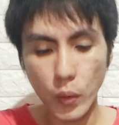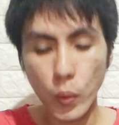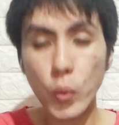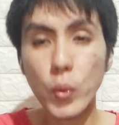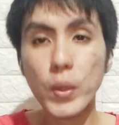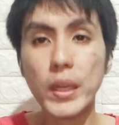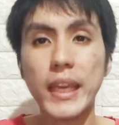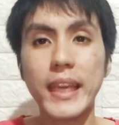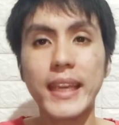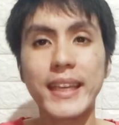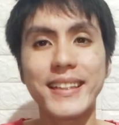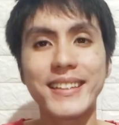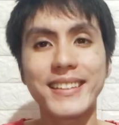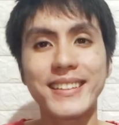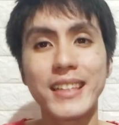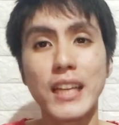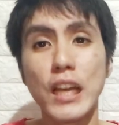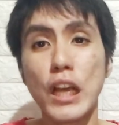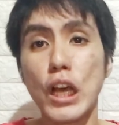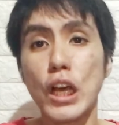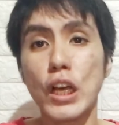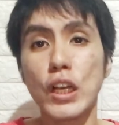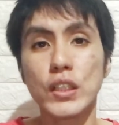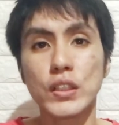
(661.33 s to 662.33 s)
Okay,
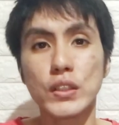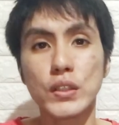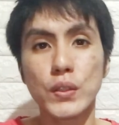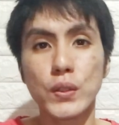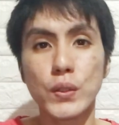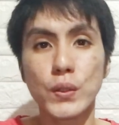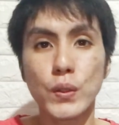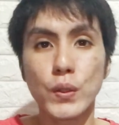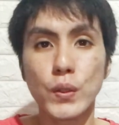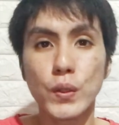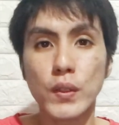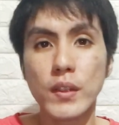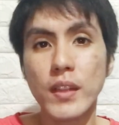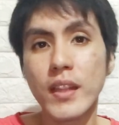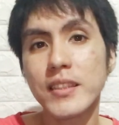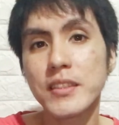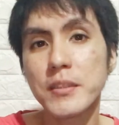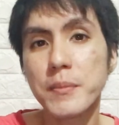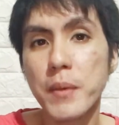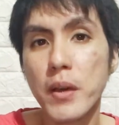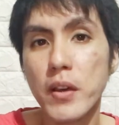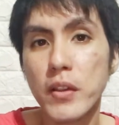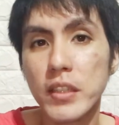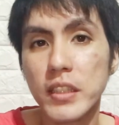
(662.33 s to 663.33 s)
so
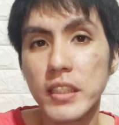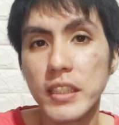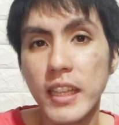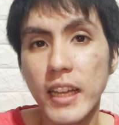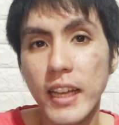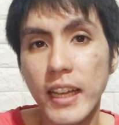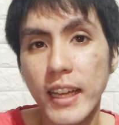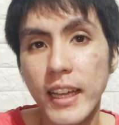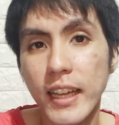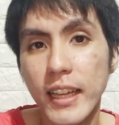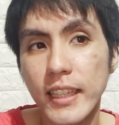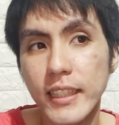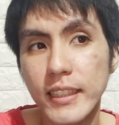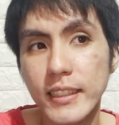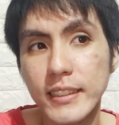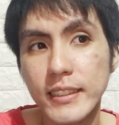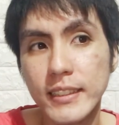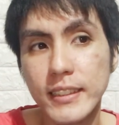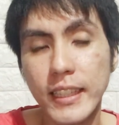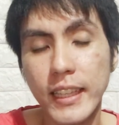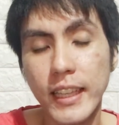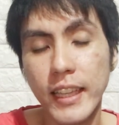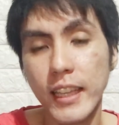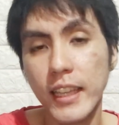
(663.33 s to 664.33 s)
that's about it,
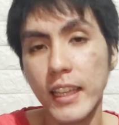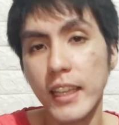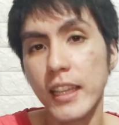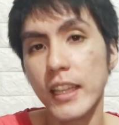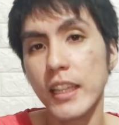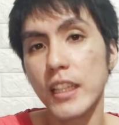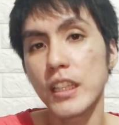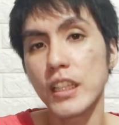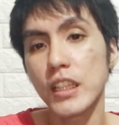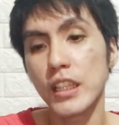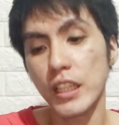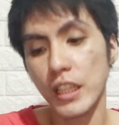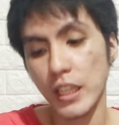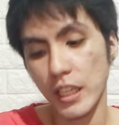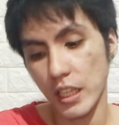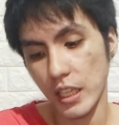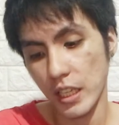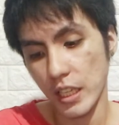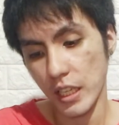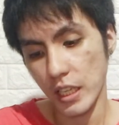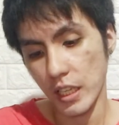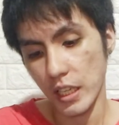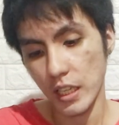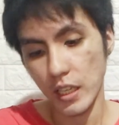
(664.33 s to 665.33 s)
guys. And
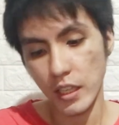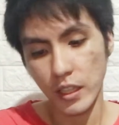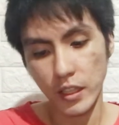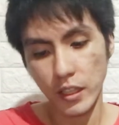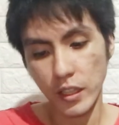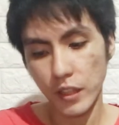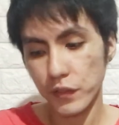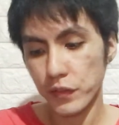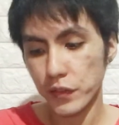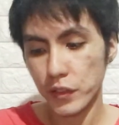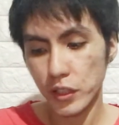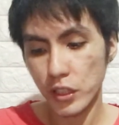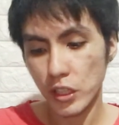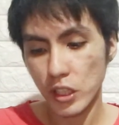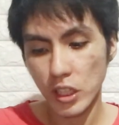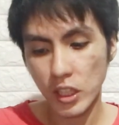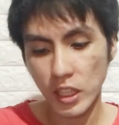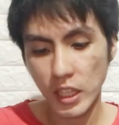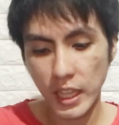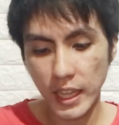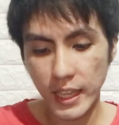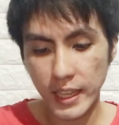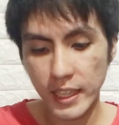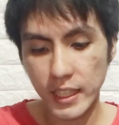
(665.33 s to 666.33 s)
if you'd
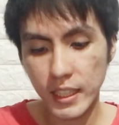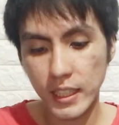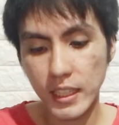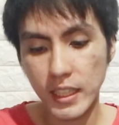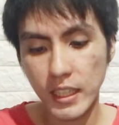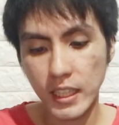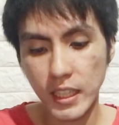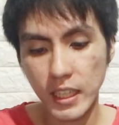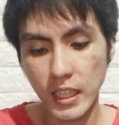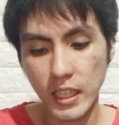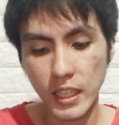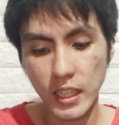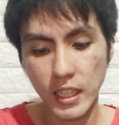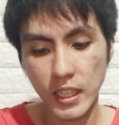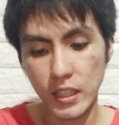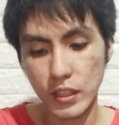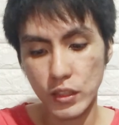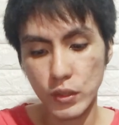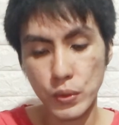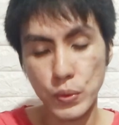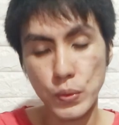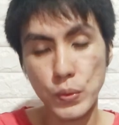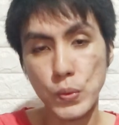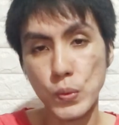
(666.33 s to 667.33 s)
like
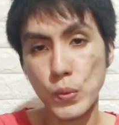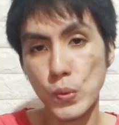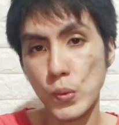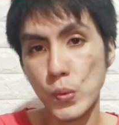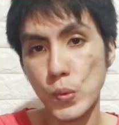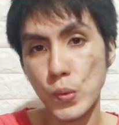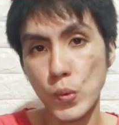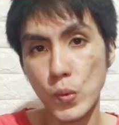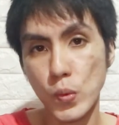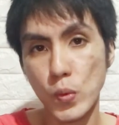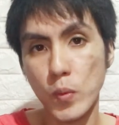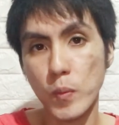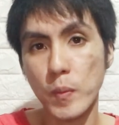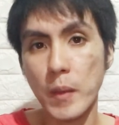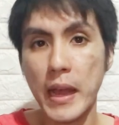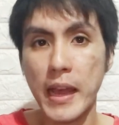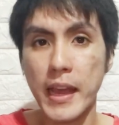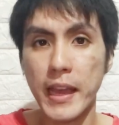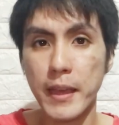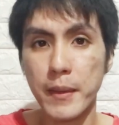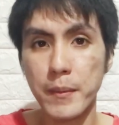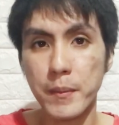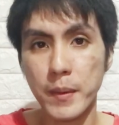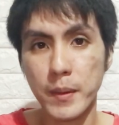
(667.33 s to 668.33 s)
to
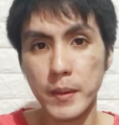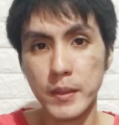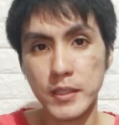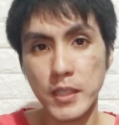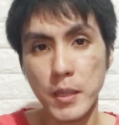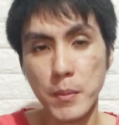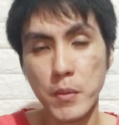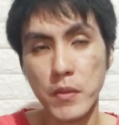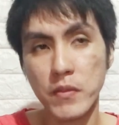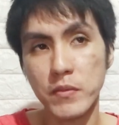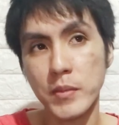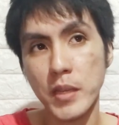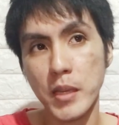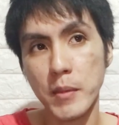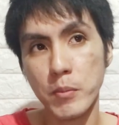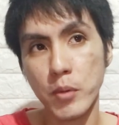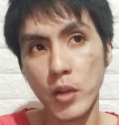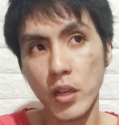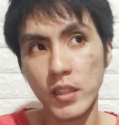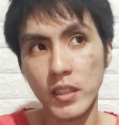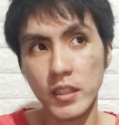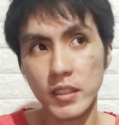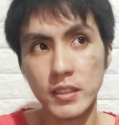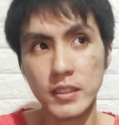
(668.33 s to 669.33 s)
buy some of my
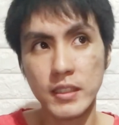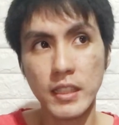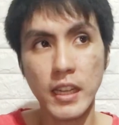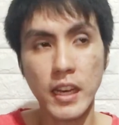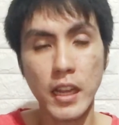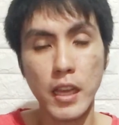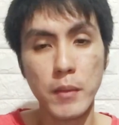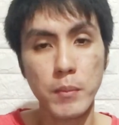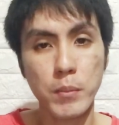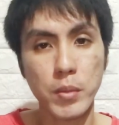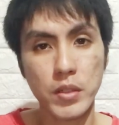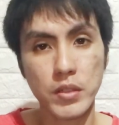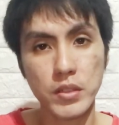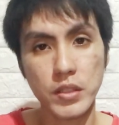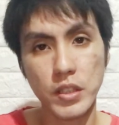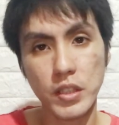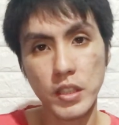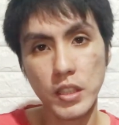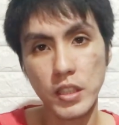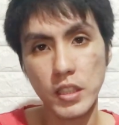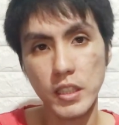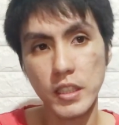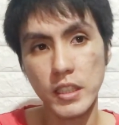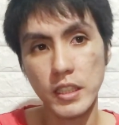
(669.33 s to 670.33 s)
products that I
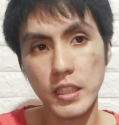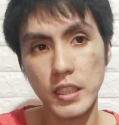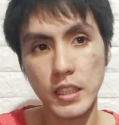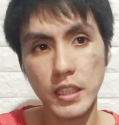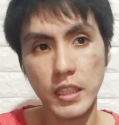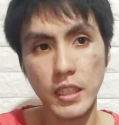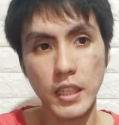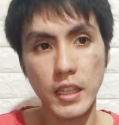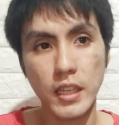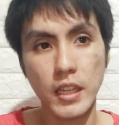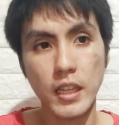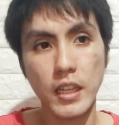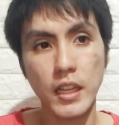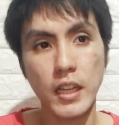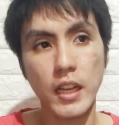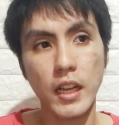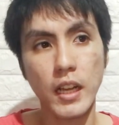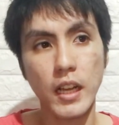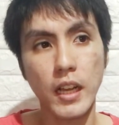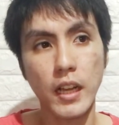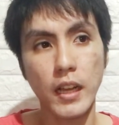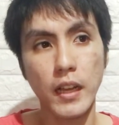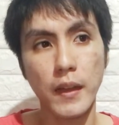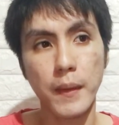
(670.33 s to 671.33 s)
personally
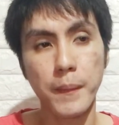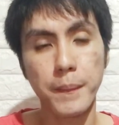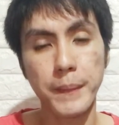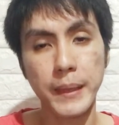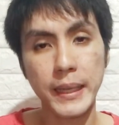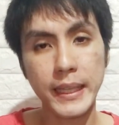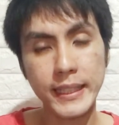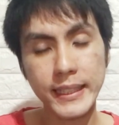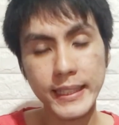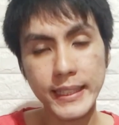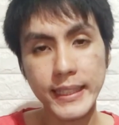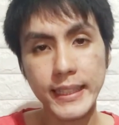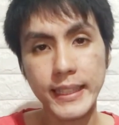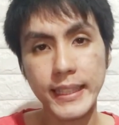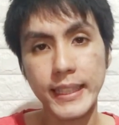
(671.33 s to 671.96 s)
made